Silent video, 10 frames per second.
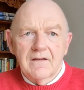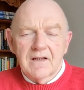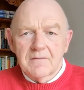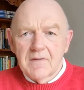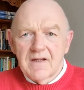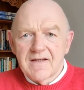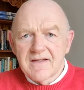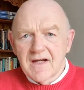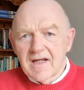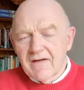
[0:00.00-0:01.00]
That means
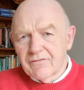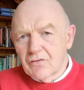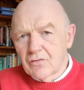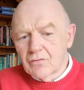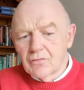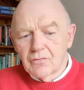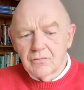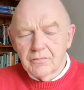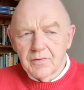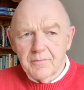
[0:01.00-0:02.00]
that I have to
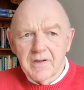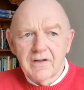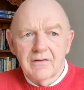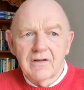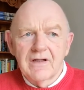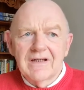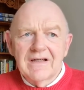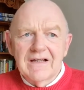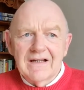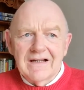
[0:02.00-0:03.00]
prepare
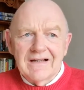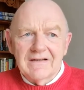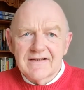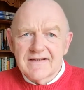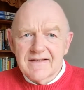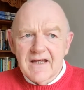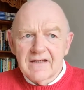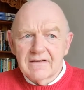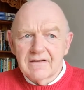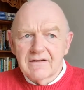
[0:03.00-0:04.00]
a
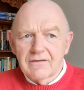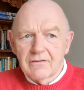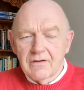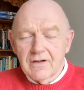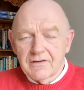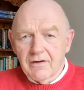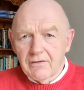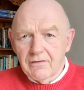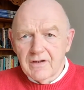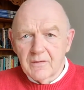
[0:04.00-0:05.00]
signed or an
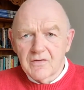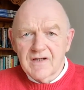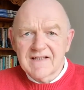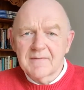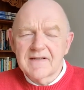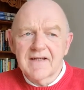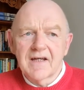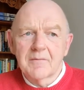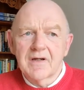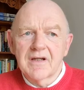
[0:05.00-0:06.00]
authority which has to be
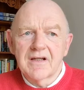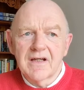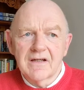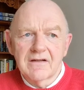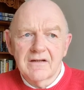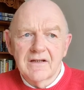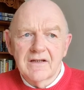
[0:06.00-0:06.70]
signed by the client.